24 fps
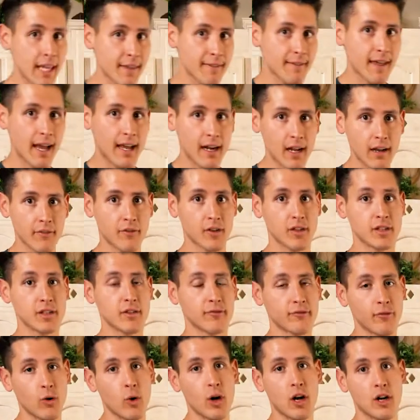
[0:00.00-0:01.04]
that oven to
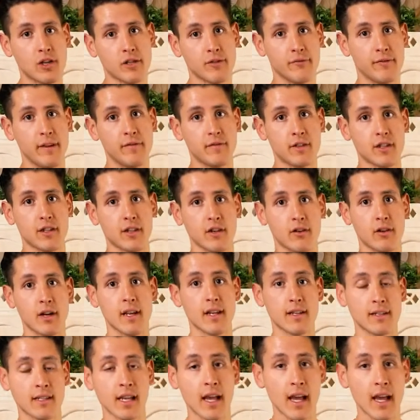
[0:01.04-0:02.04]
450 degrees.